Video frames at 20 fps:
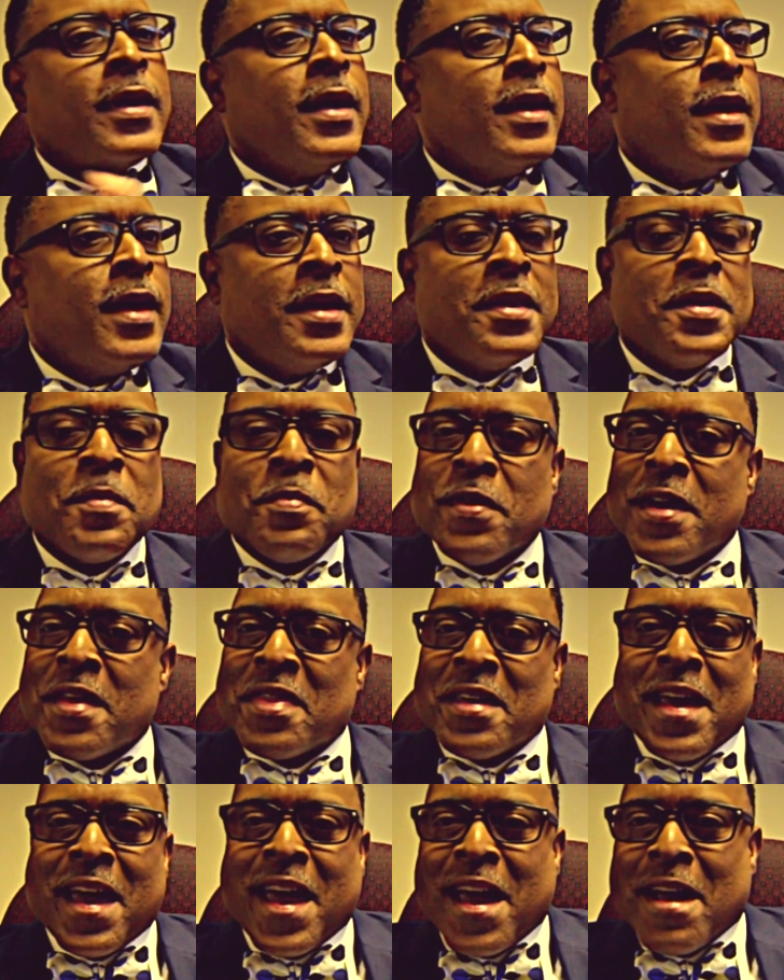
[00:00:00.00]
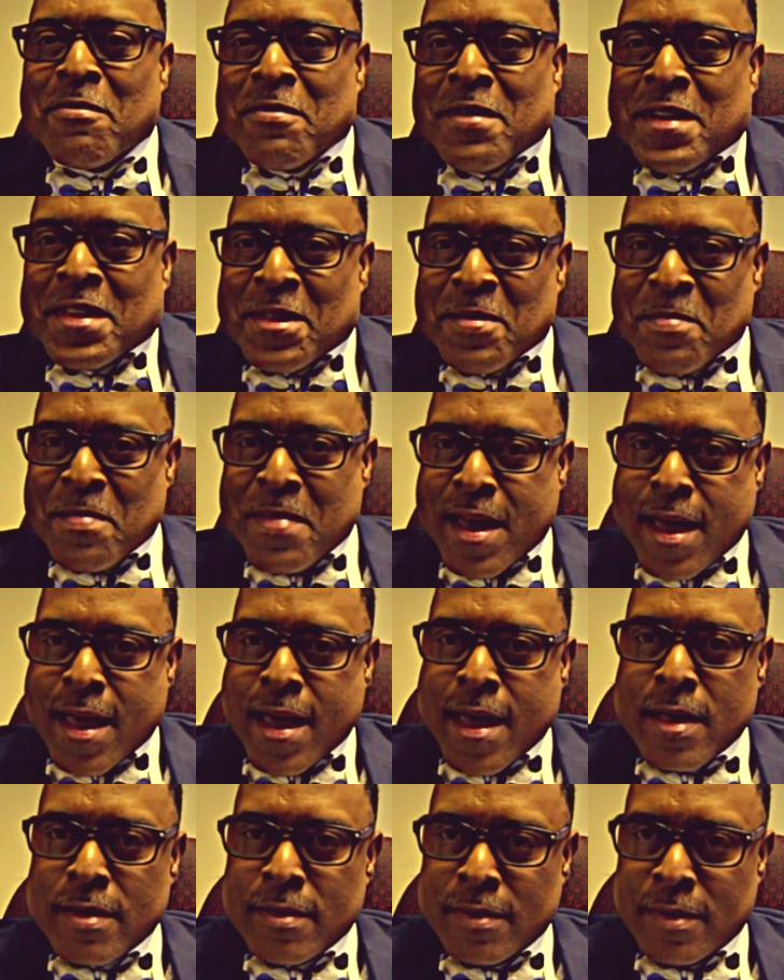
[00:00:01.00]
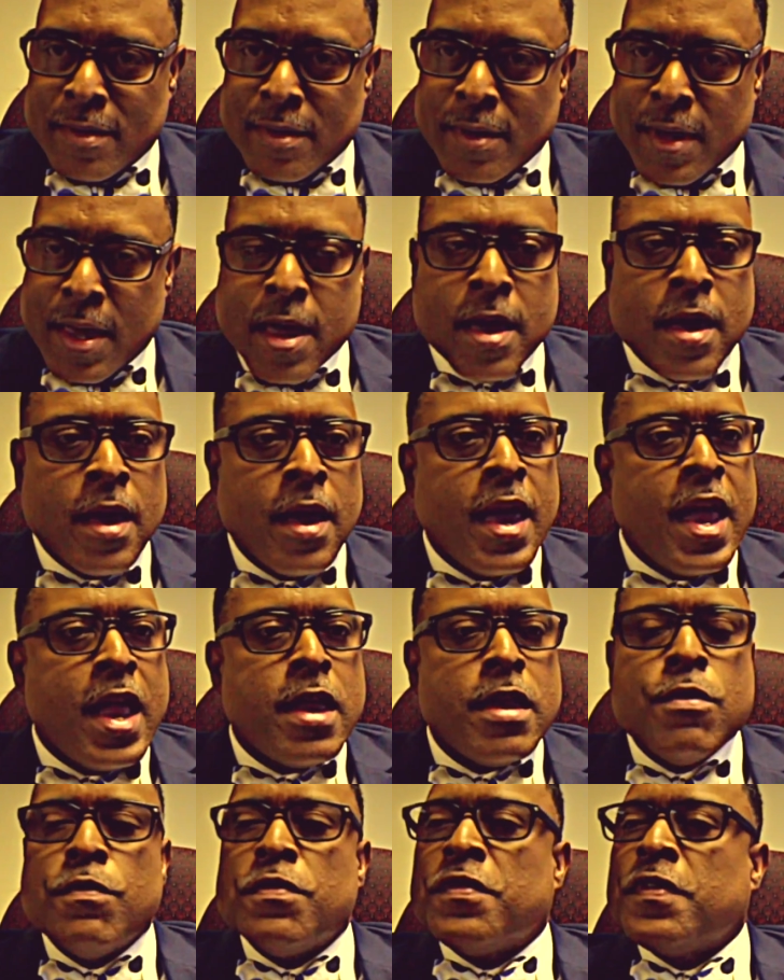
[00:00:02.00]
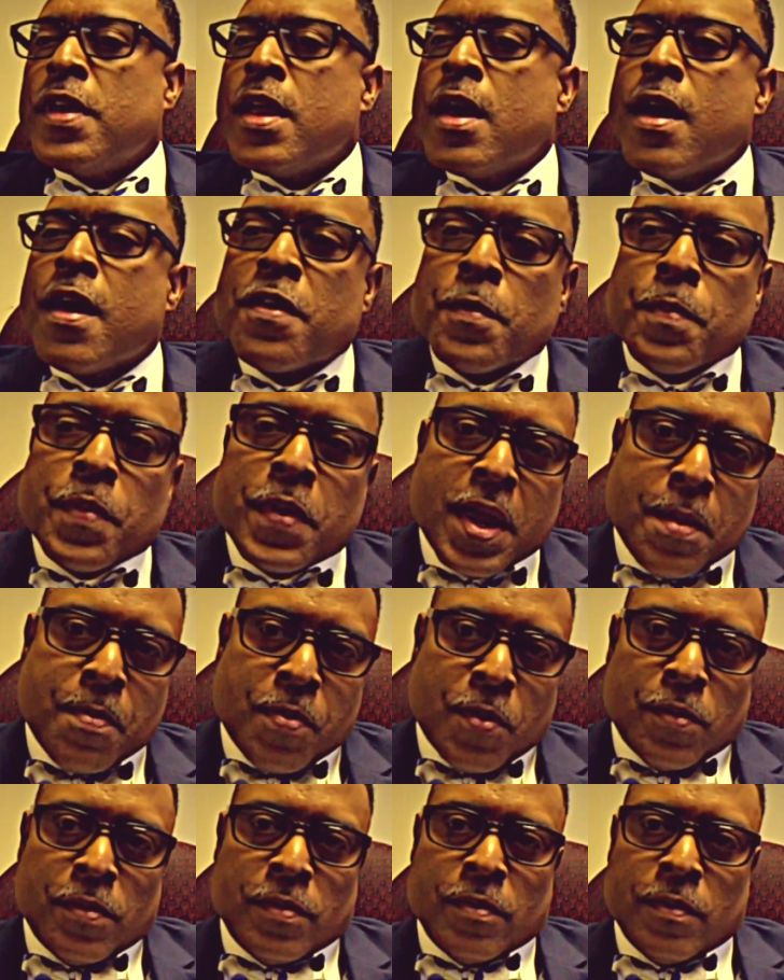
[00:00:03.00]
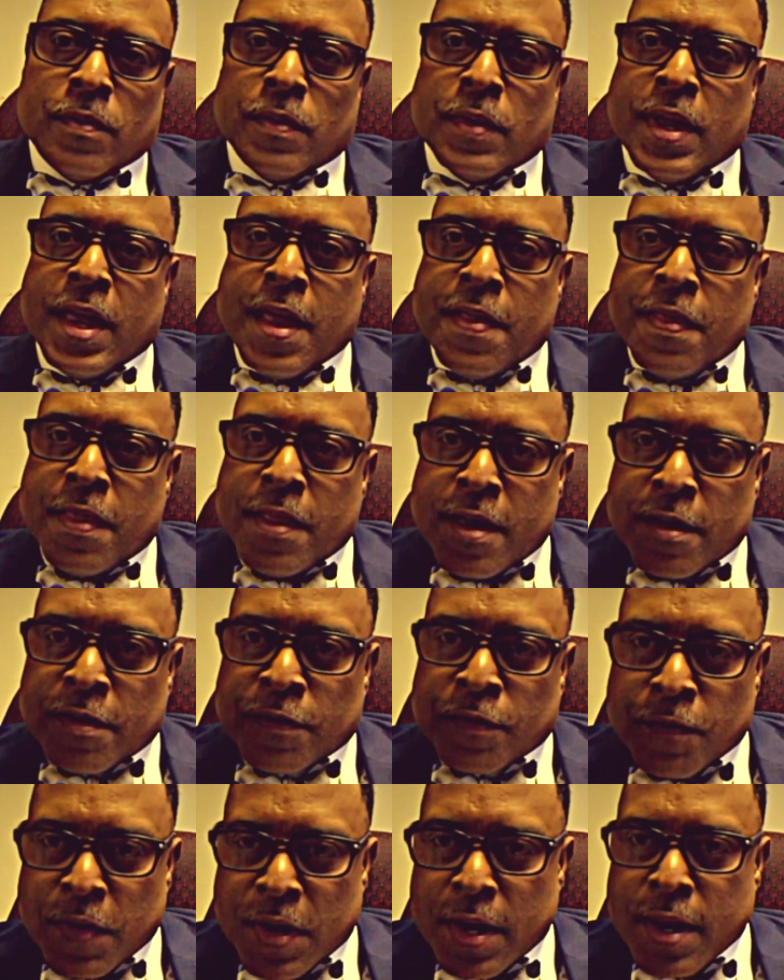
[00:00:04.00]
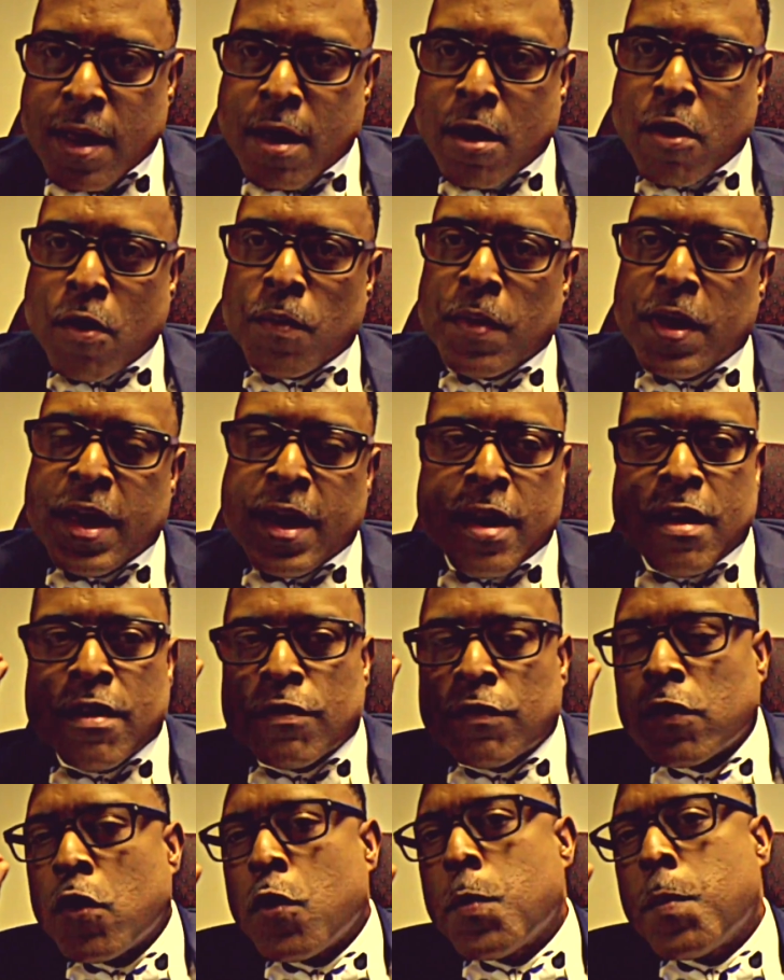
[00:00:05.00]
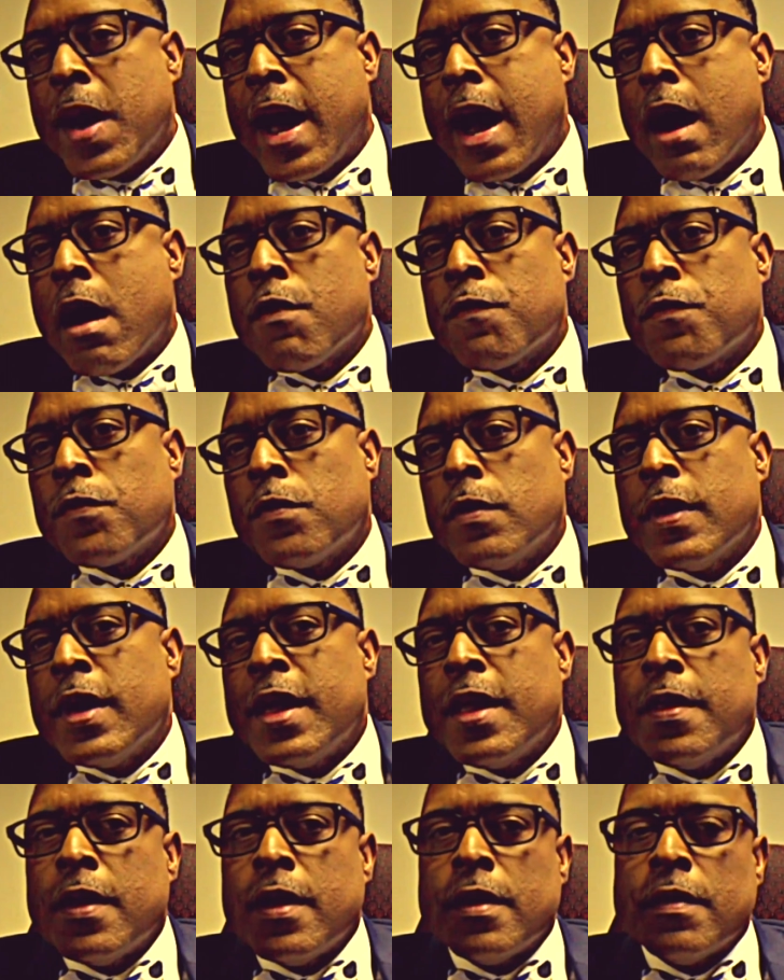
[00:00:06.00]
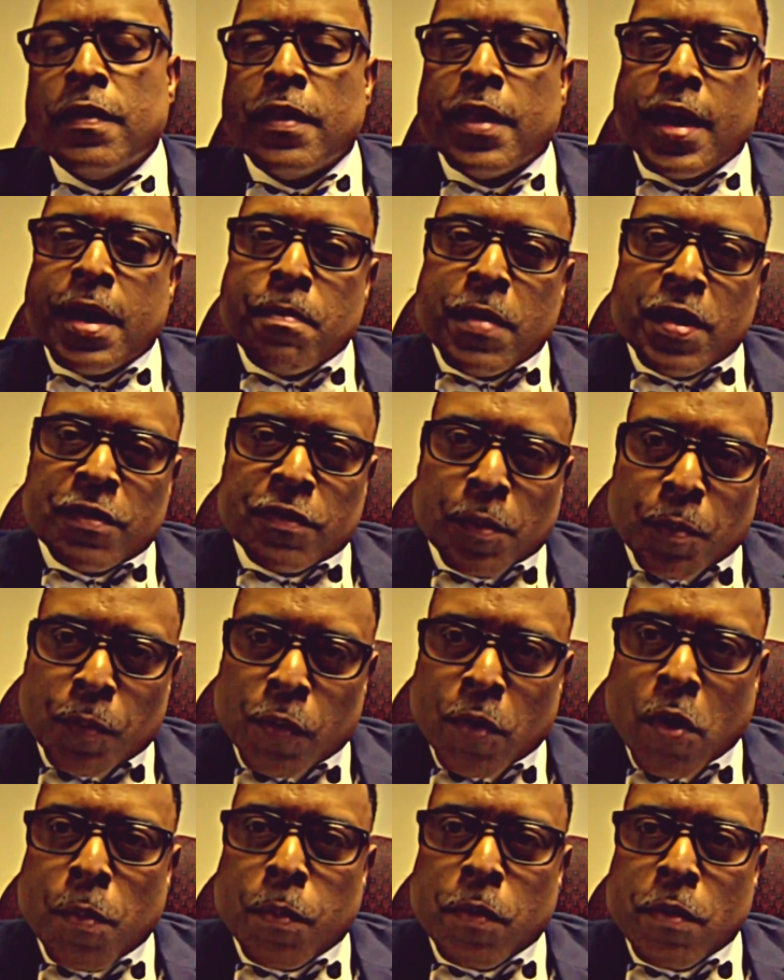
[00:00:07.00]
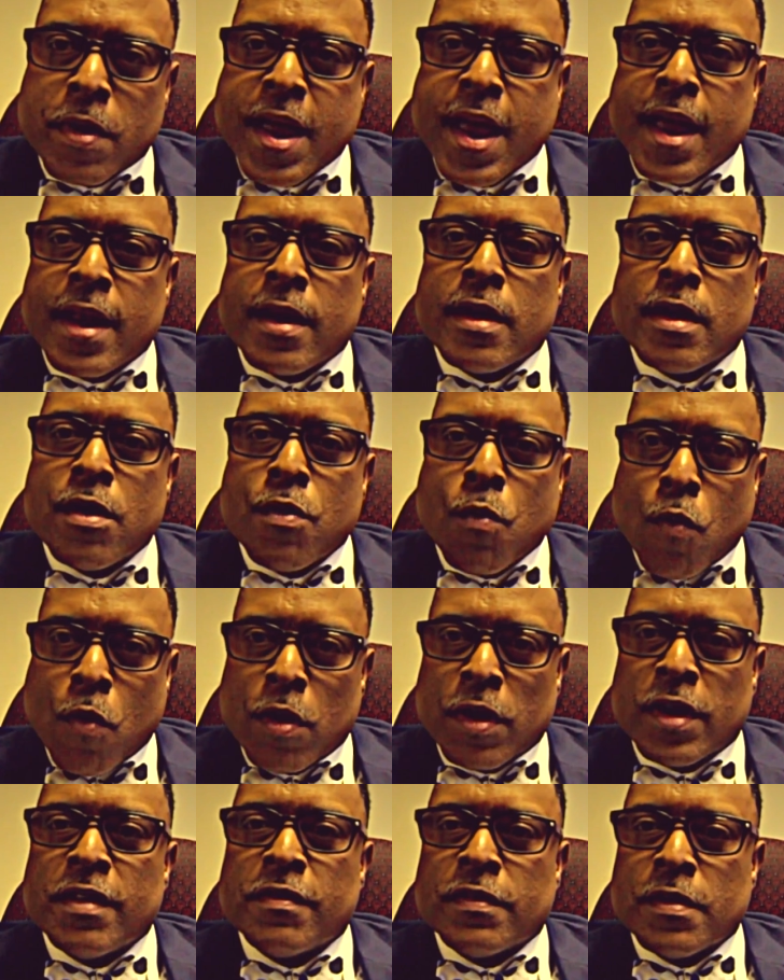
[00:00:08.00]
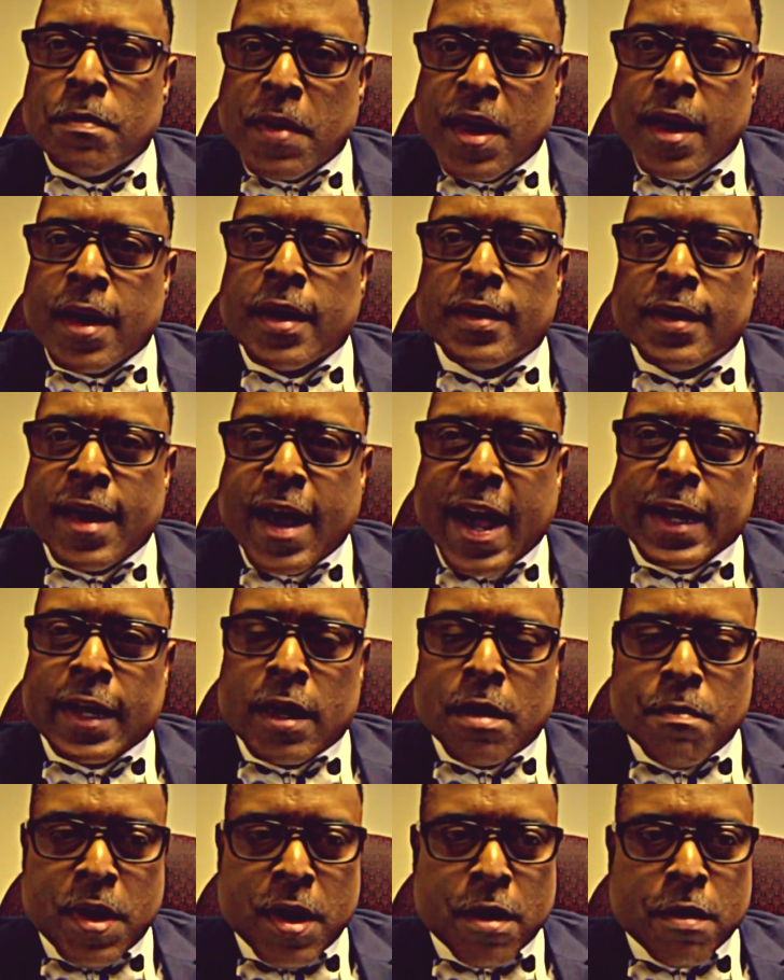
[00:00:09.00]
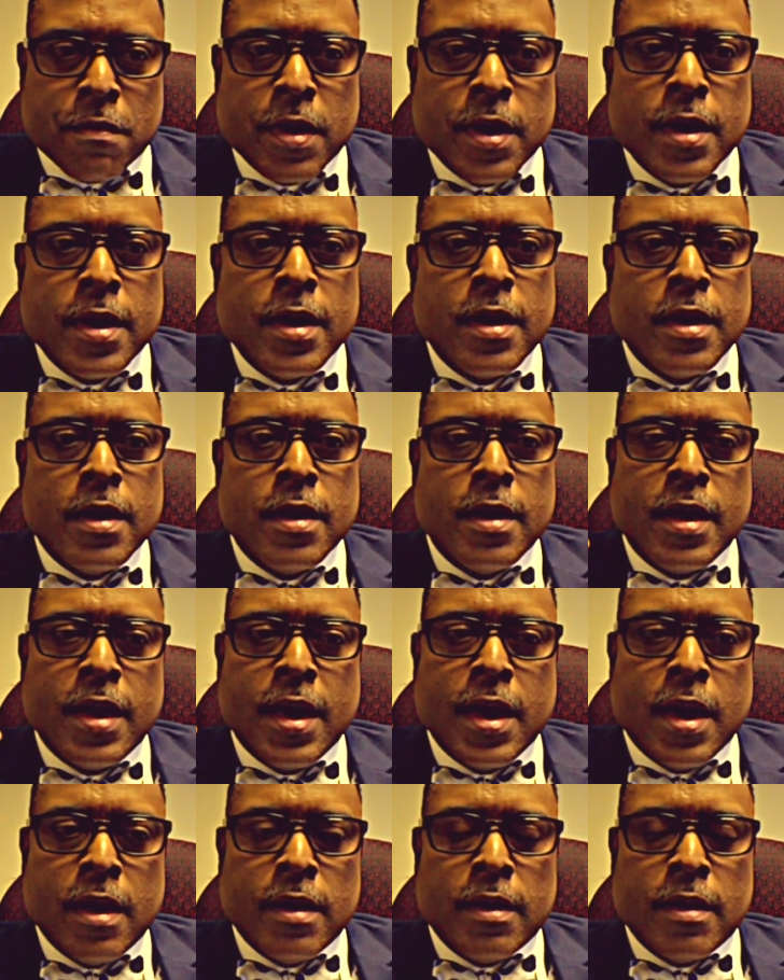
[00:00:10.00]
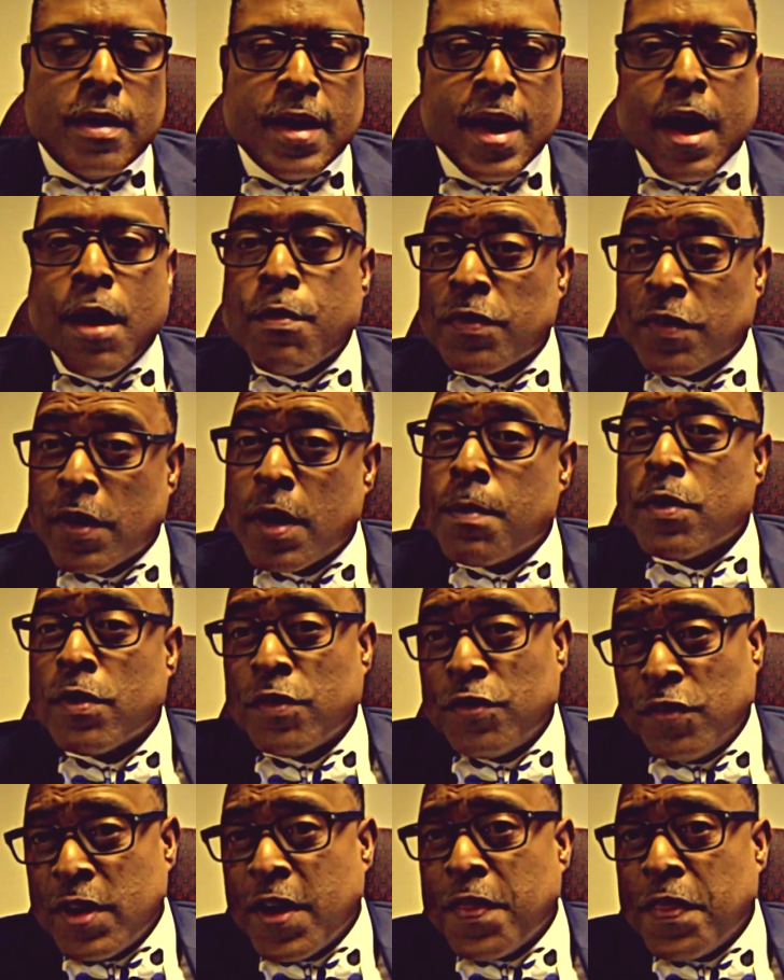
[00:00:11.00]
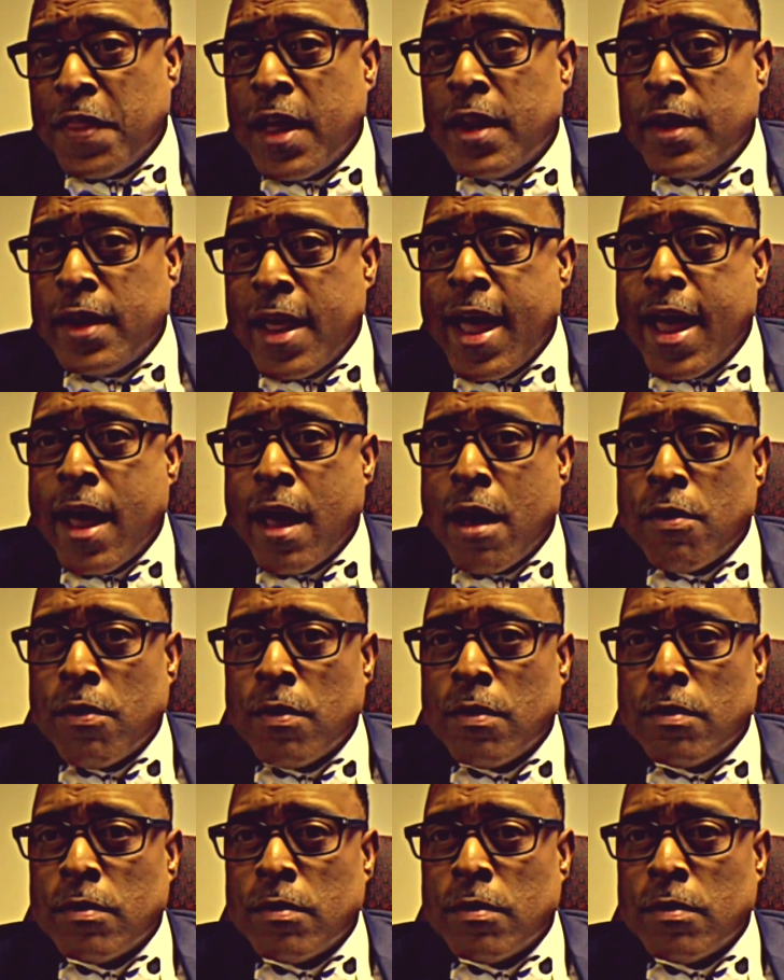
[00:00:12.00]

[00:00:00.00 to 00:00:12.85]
And the brother had rhythm, man. And you see other people in this video. It is so powerful, and they misappropriated and wanted to make a documentary, and I was able to shut that down.